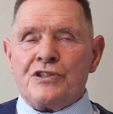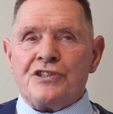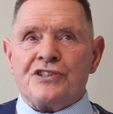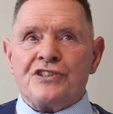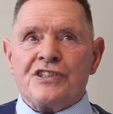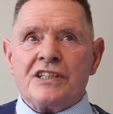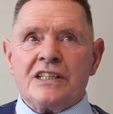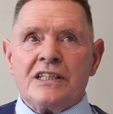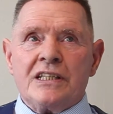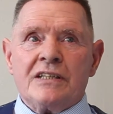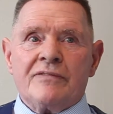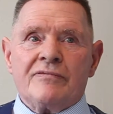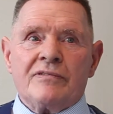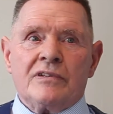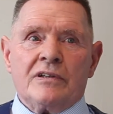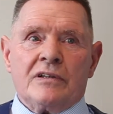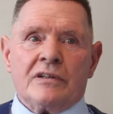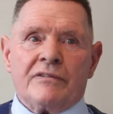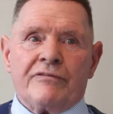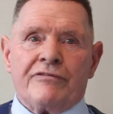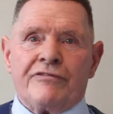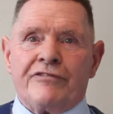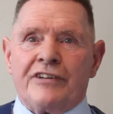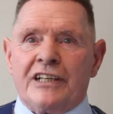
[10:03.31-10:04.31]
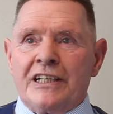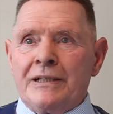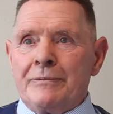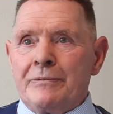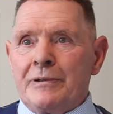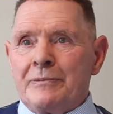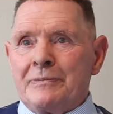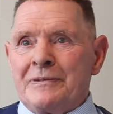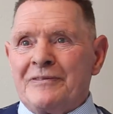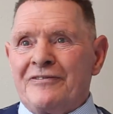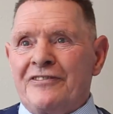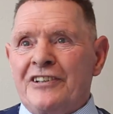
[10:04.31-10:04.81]
say they've got
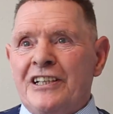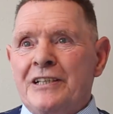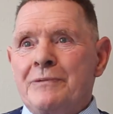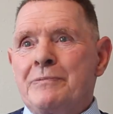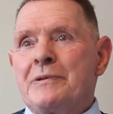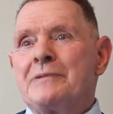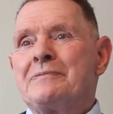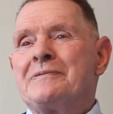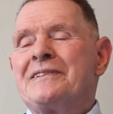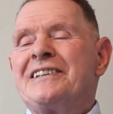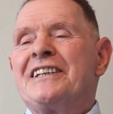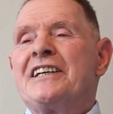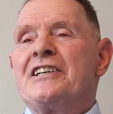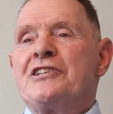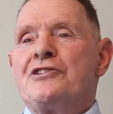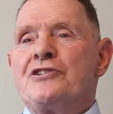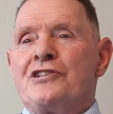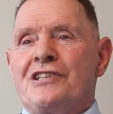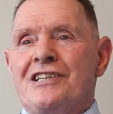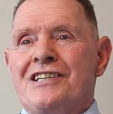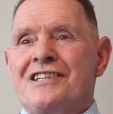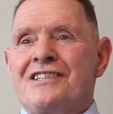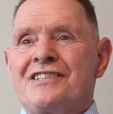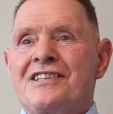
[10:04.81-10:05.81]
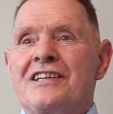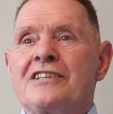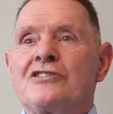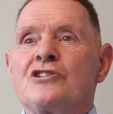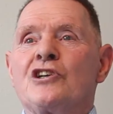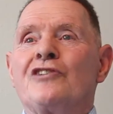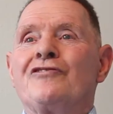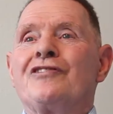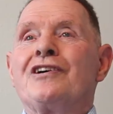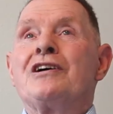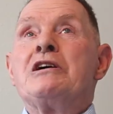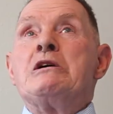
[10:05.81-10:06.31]
fibromyalgia is a
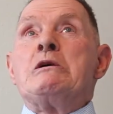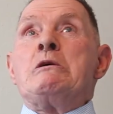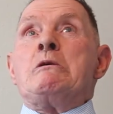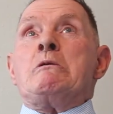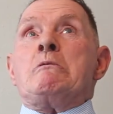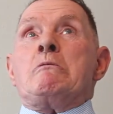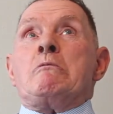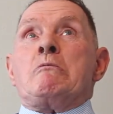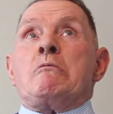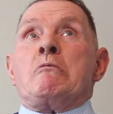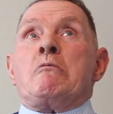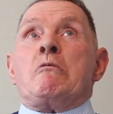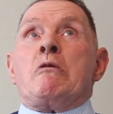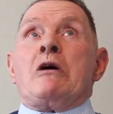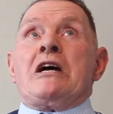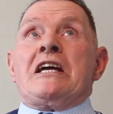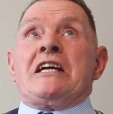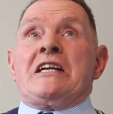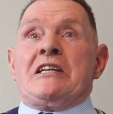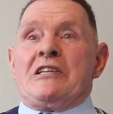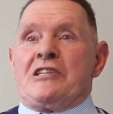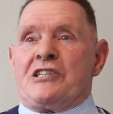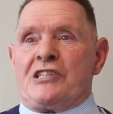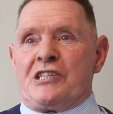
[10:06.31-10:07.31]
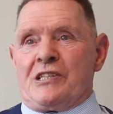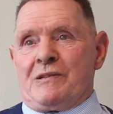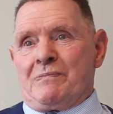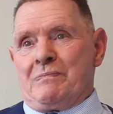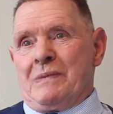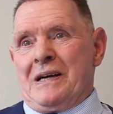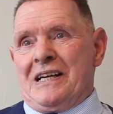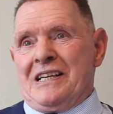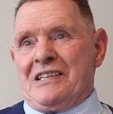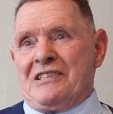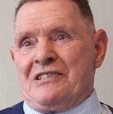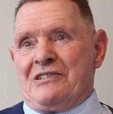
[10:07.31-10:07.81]
sort of a wide
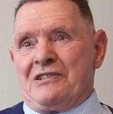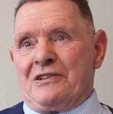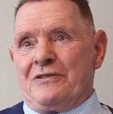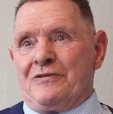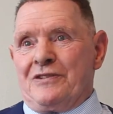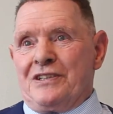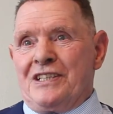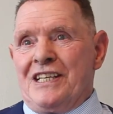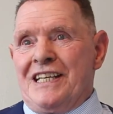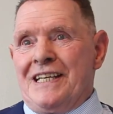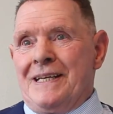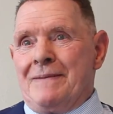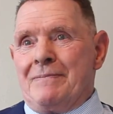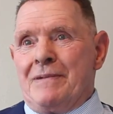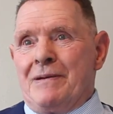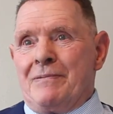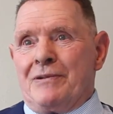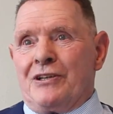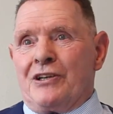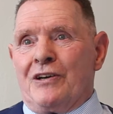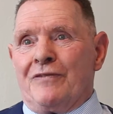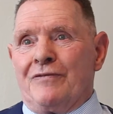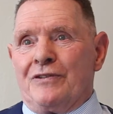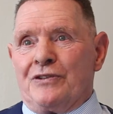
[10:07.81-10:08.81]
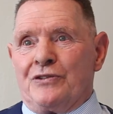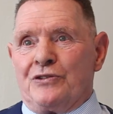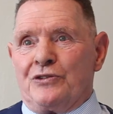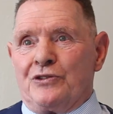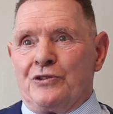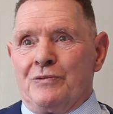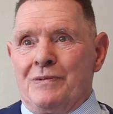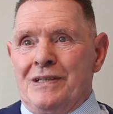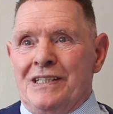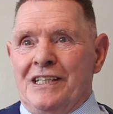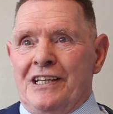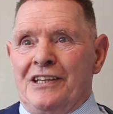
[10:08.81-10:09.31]
span of a name. It covers
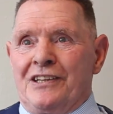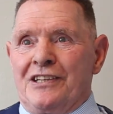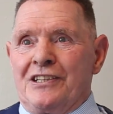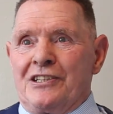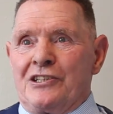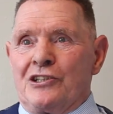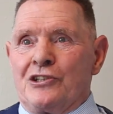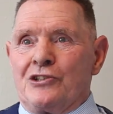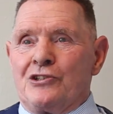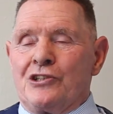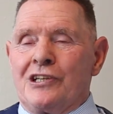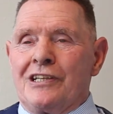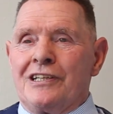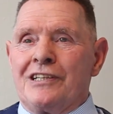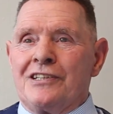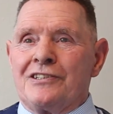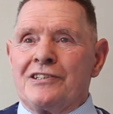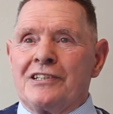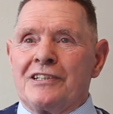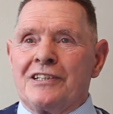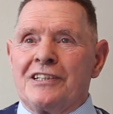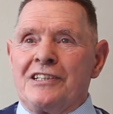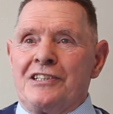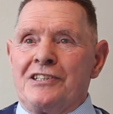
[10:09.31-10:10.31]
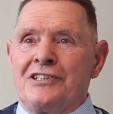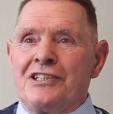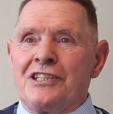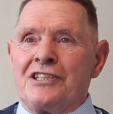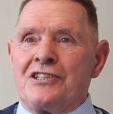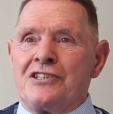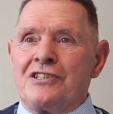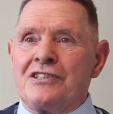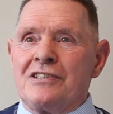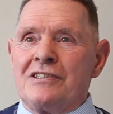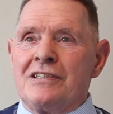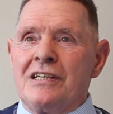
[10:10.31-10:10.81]
so many things. It's a
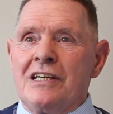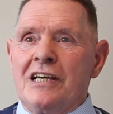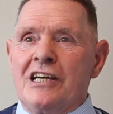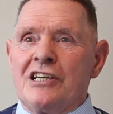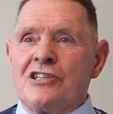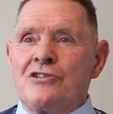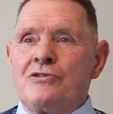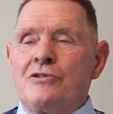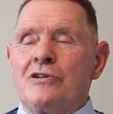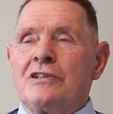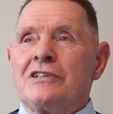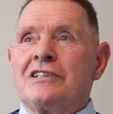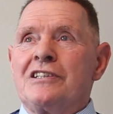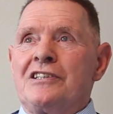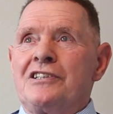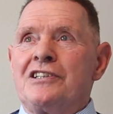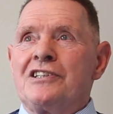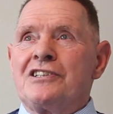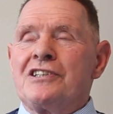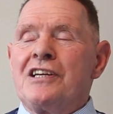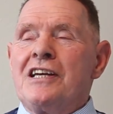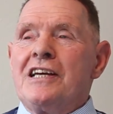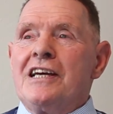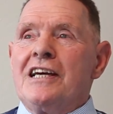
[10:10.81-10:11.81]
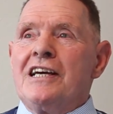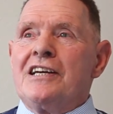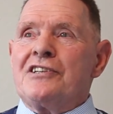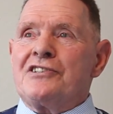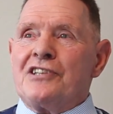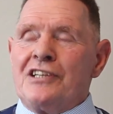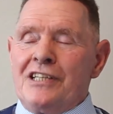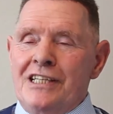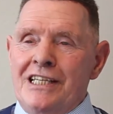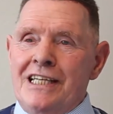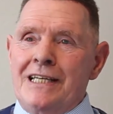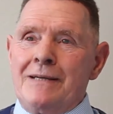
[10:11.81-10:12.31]
condition. It's not a condition. It's
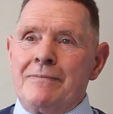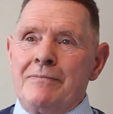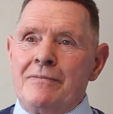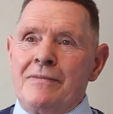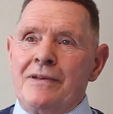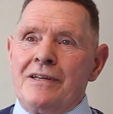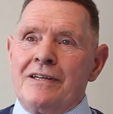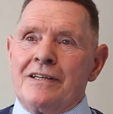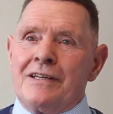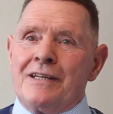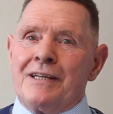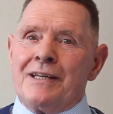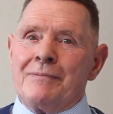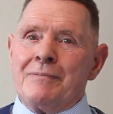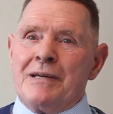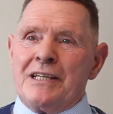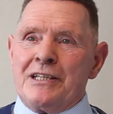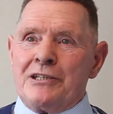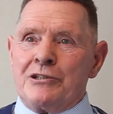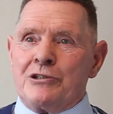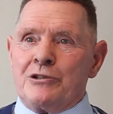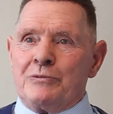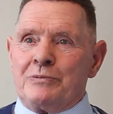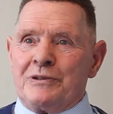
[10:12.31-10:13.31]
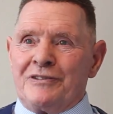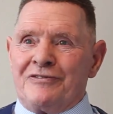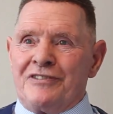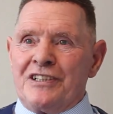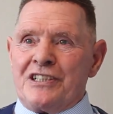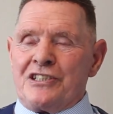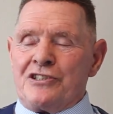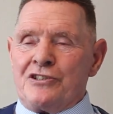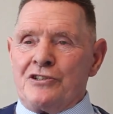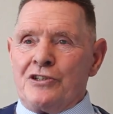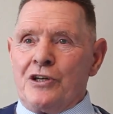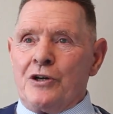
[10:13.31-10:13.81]
a name that the medical
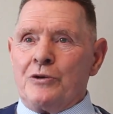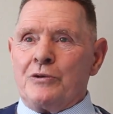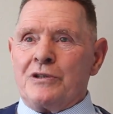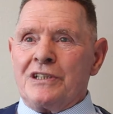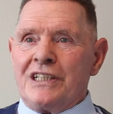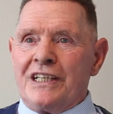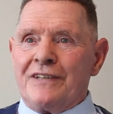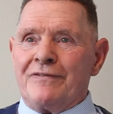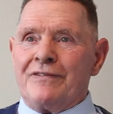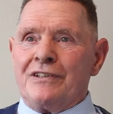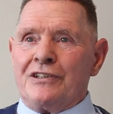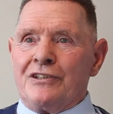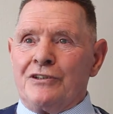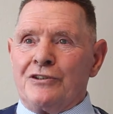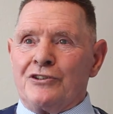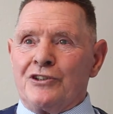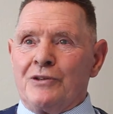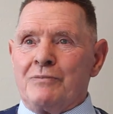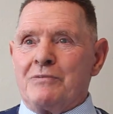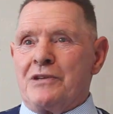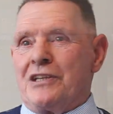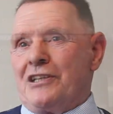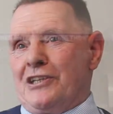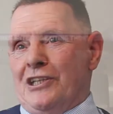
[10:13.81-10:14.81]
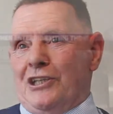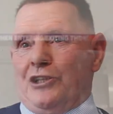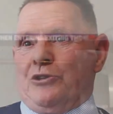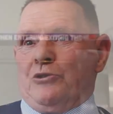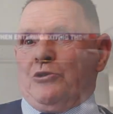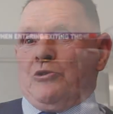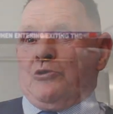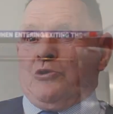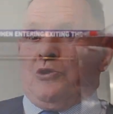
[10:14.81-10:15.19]
profession now are given to something they don't